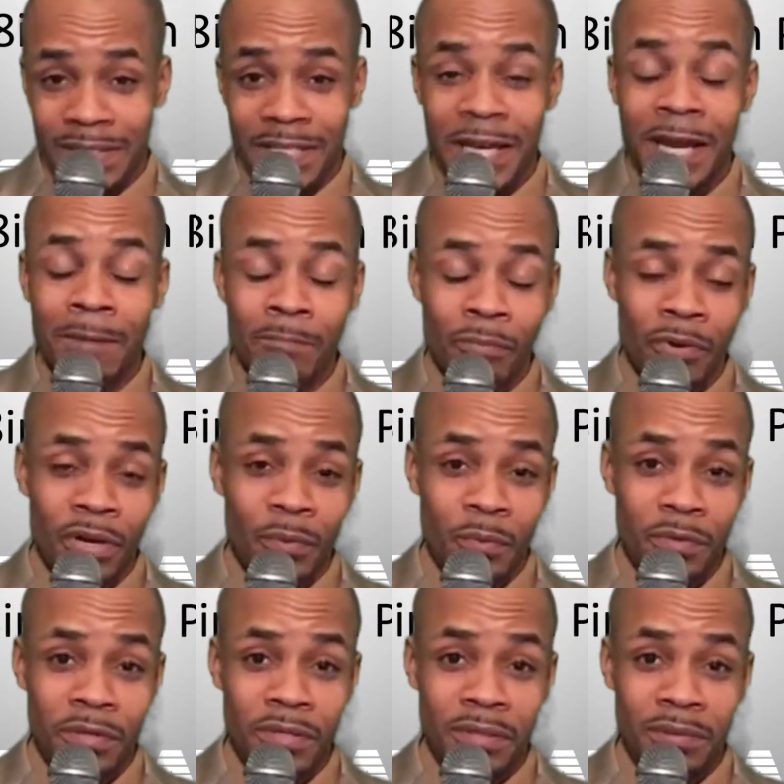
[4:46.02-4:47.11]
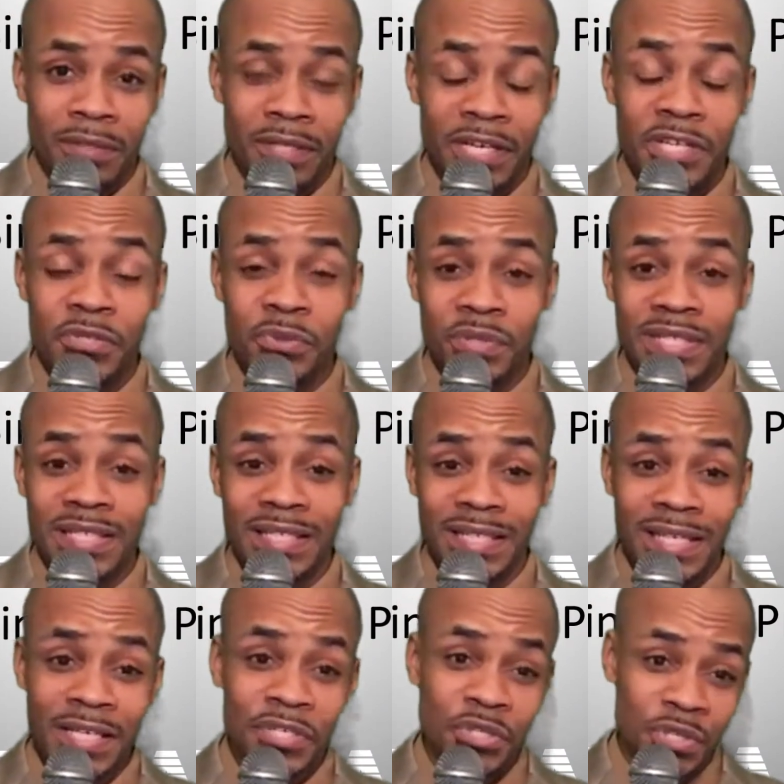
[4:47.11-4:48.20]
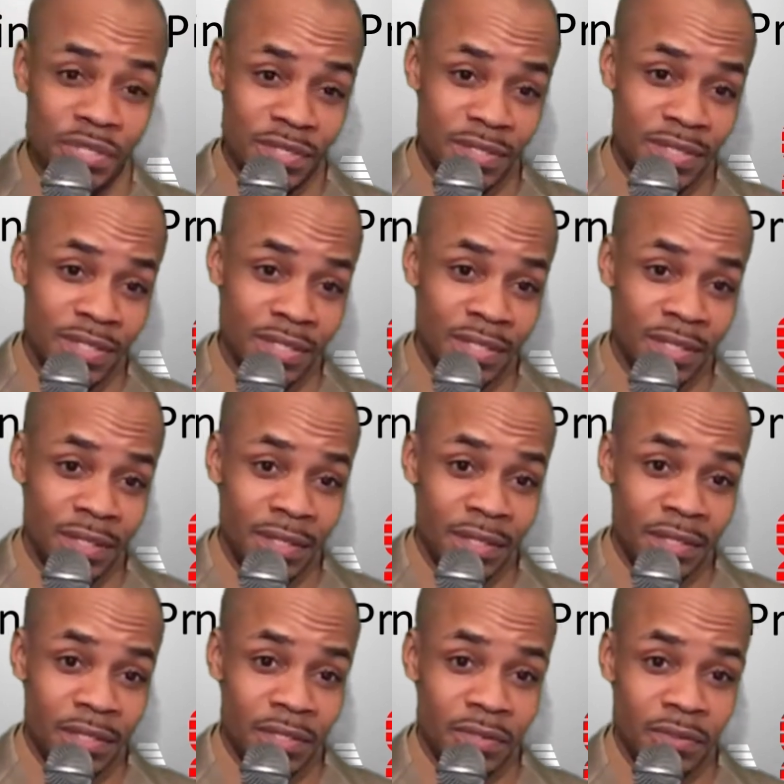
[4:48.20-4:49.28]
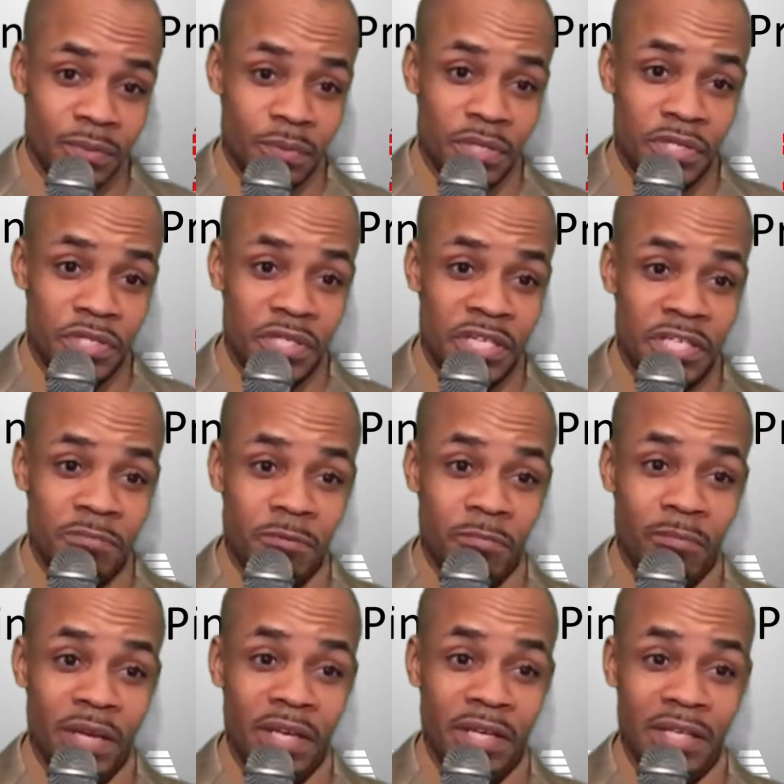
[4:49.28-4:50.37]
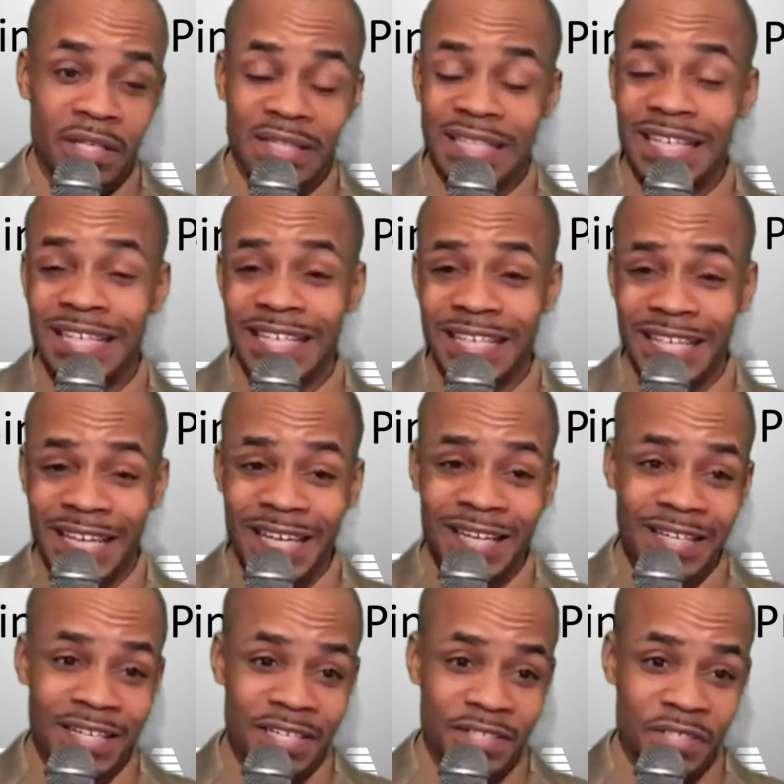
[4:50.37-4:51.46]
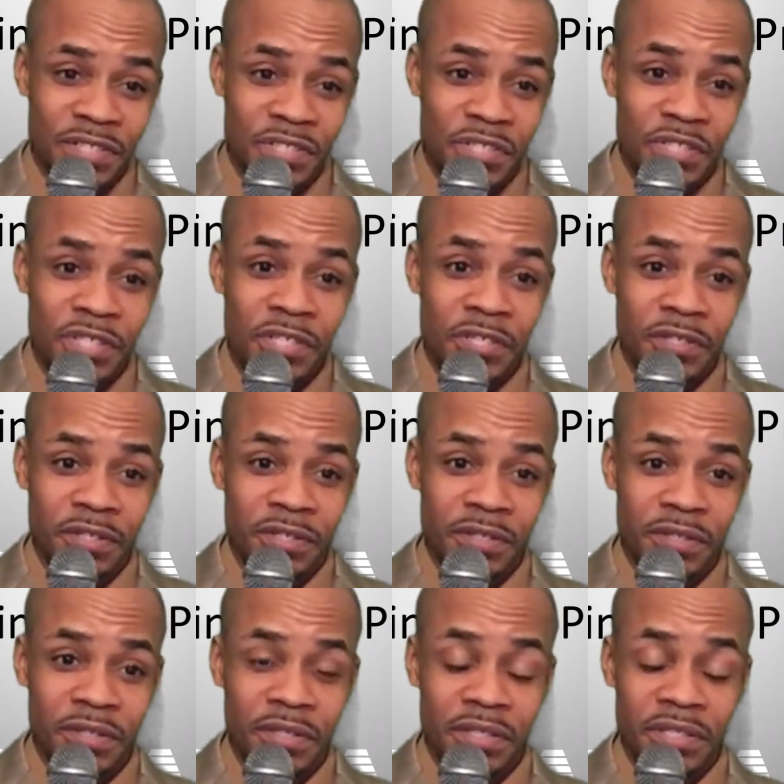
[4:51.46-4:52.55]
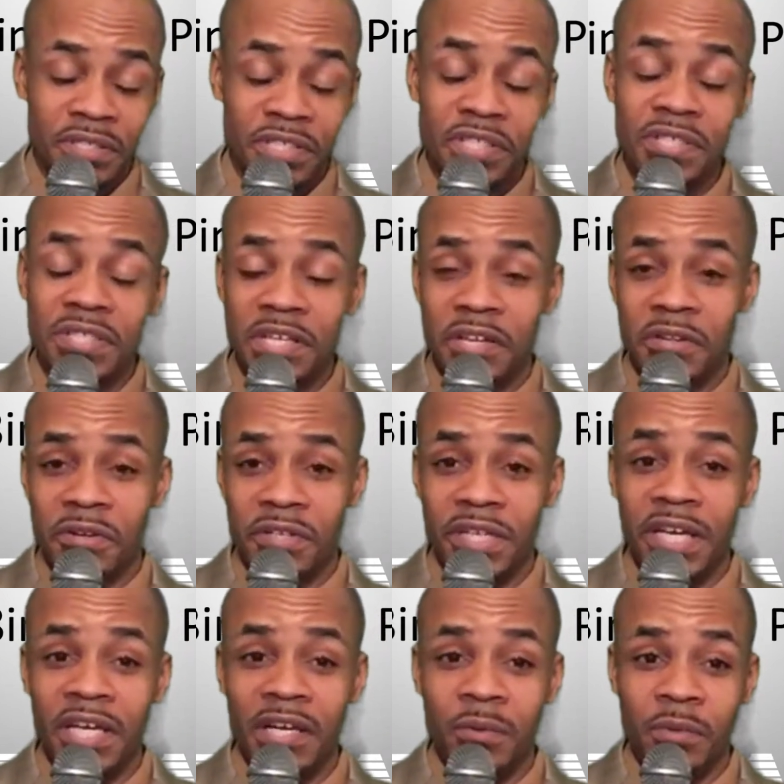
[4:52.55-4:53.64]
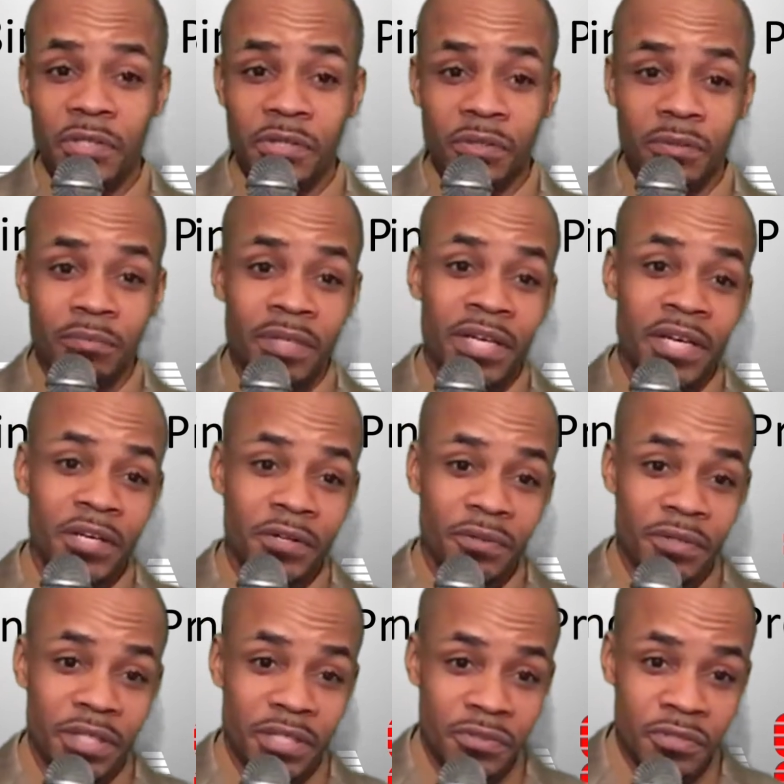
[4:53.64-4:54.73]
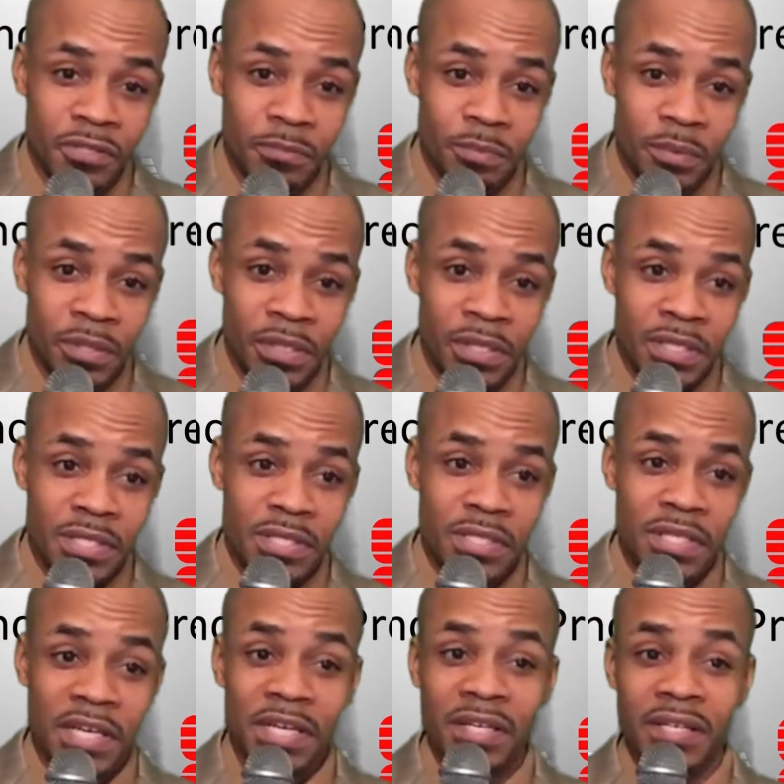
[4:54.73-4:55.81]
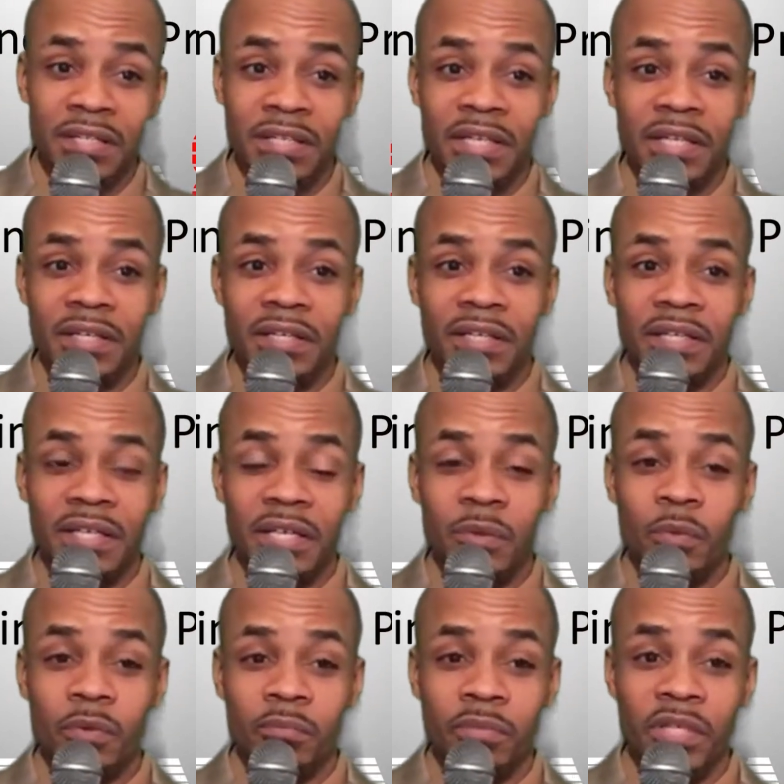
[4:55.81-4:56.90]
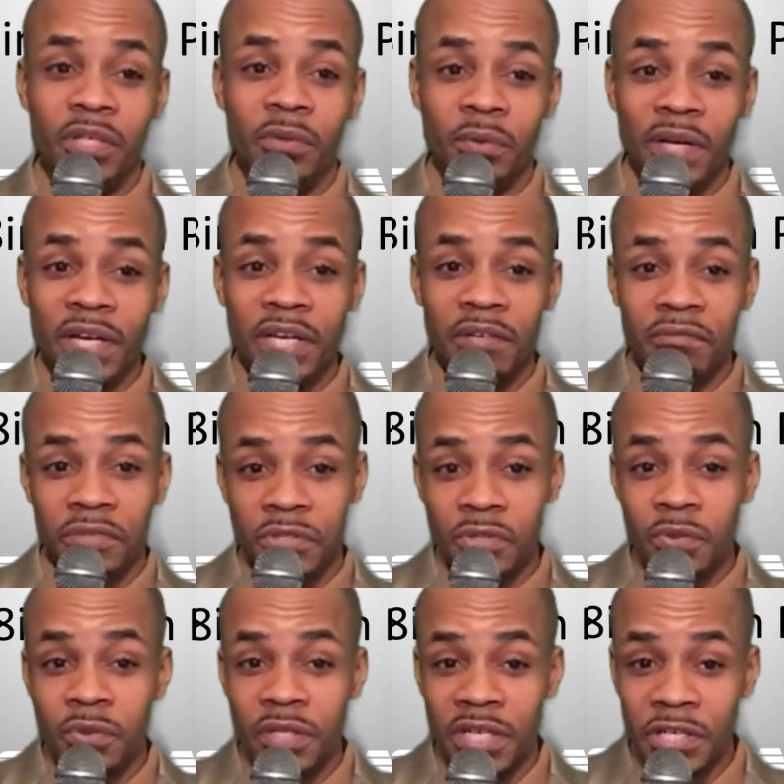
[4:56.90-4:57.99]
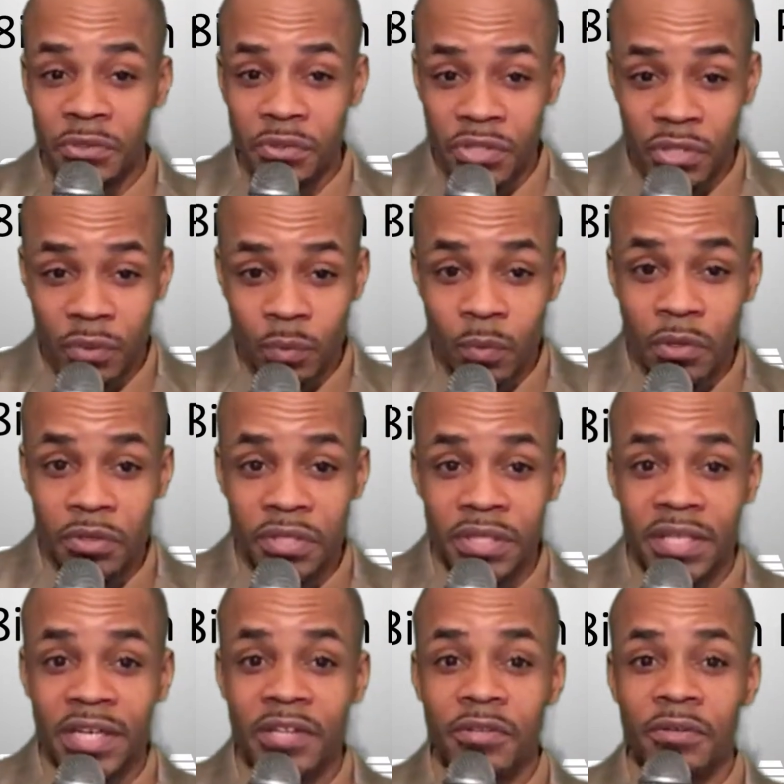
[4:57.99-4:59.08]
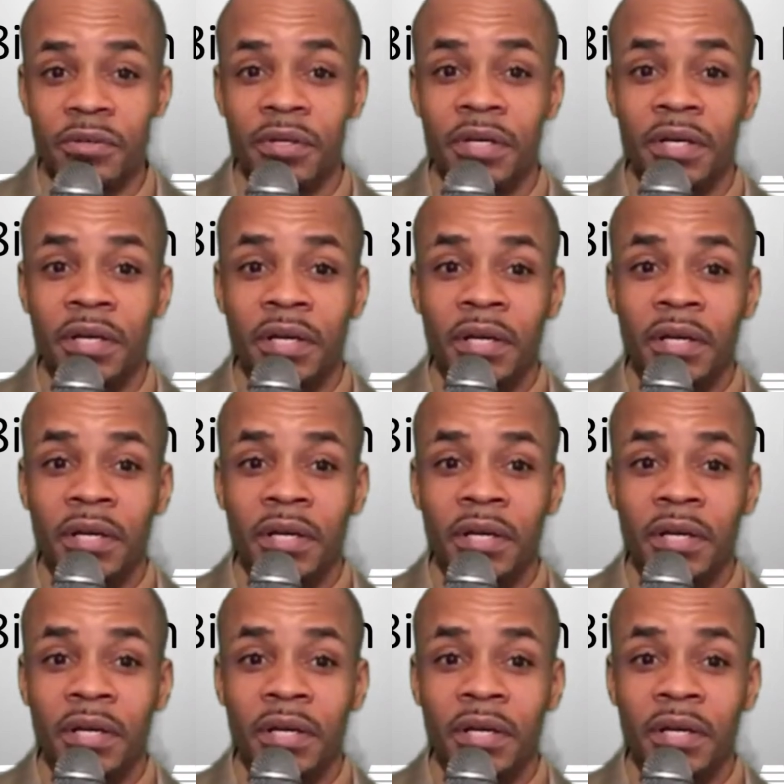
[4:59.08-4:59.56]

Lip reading: tampering with countries' elections. So Russia has been making a lot of headlines this year. Now, just the other day, I want to remind you that Trump stated that it would be great if the two countries could work together